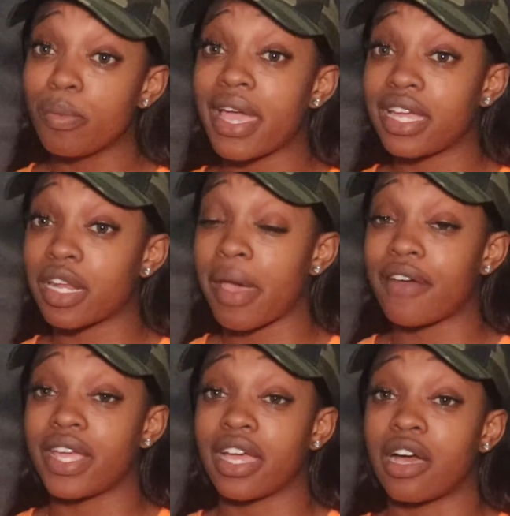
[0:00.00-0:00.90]
you might end up
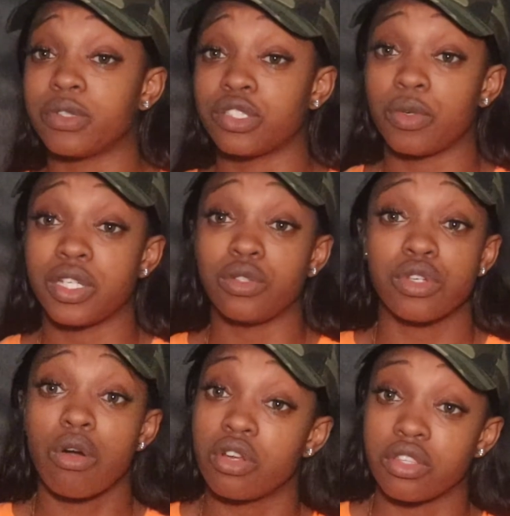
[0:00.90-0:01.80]
having to hang out with someone who's
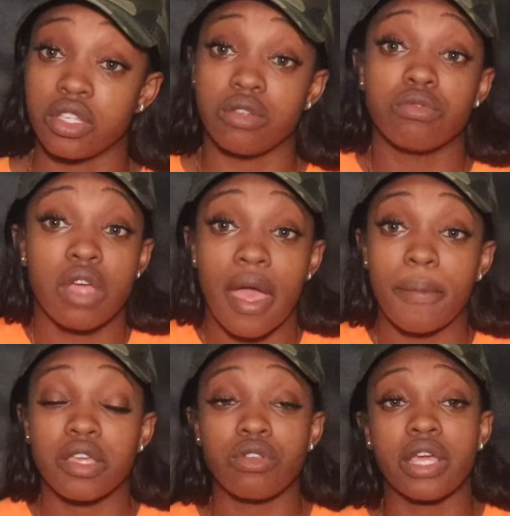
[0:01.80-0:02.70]
older than you. I
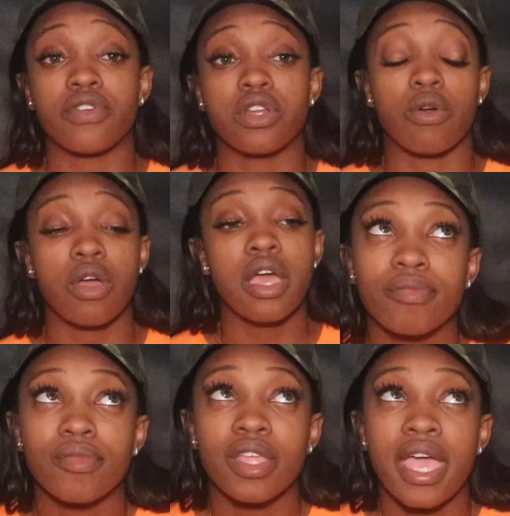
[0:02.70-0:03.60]
mean, you never know.
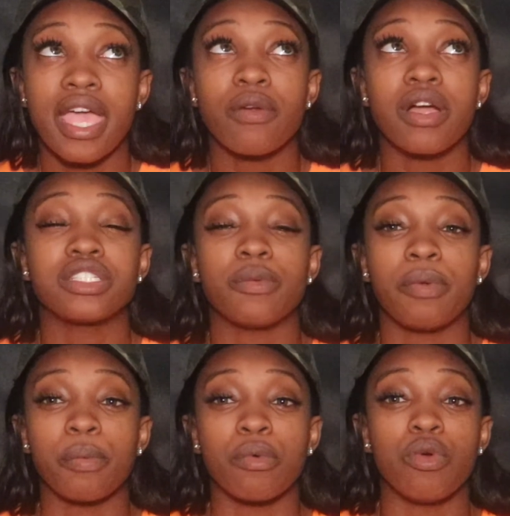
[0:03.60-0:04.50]
Hang around some
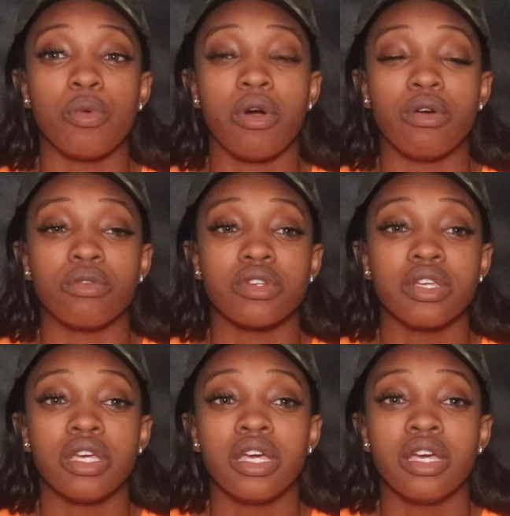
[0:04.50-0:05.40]
people who won't
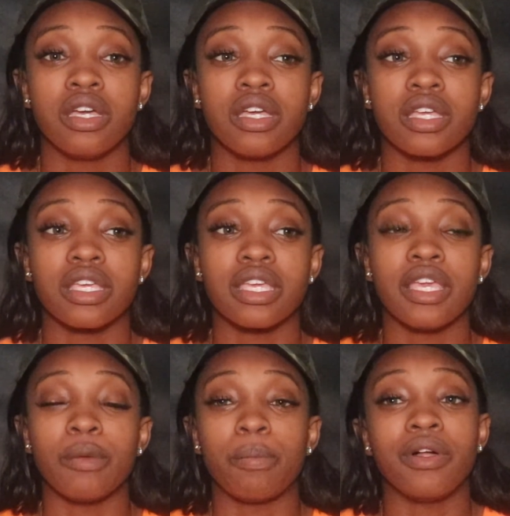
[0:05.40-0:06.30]

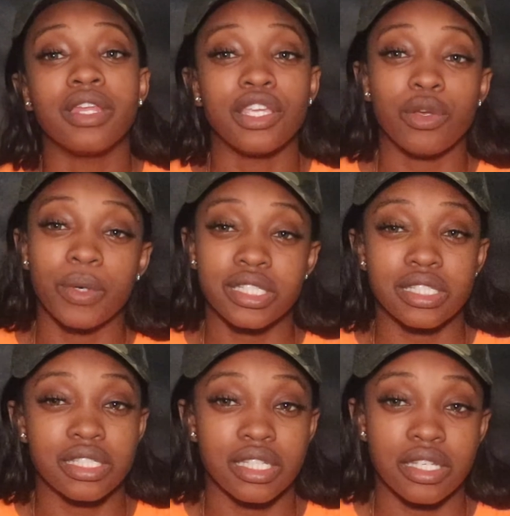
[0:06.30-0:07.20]
keep pulling you
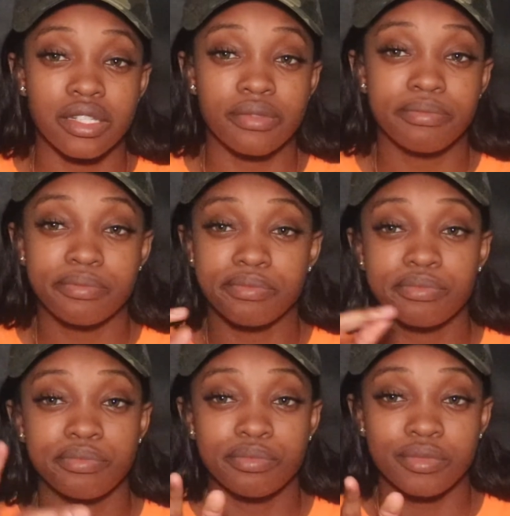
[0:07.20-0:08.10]
into sin.
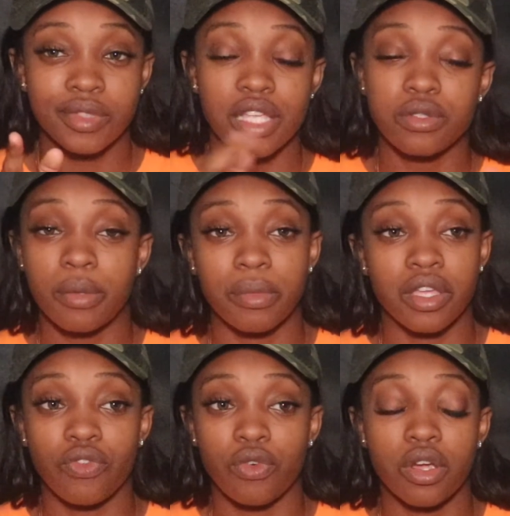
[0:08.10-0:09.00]
That's what I'm
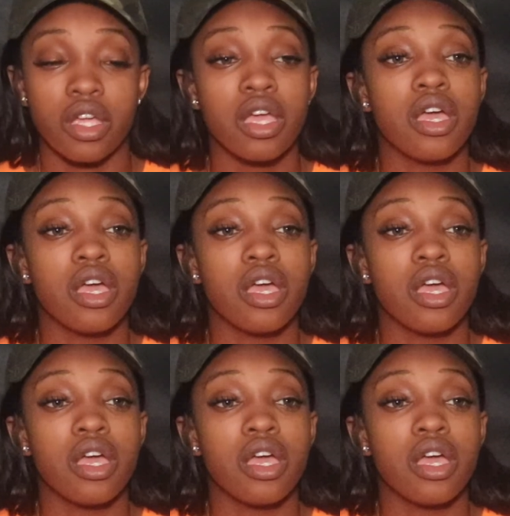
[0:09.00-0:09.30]
looking for.